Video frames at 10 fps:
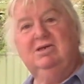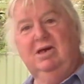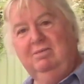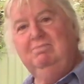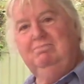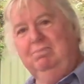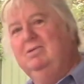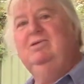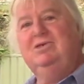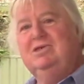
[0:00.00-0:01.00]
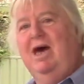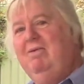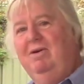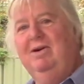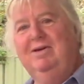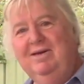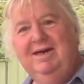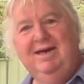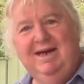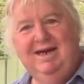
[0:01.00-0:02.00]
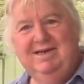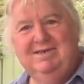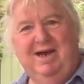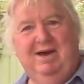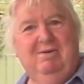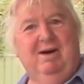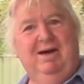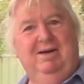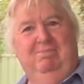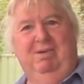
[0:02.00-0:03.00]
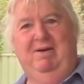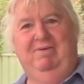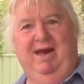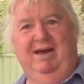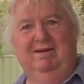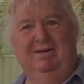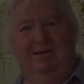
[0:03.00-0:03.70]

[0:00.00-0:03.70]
just keep putting stuff on. So bye for now.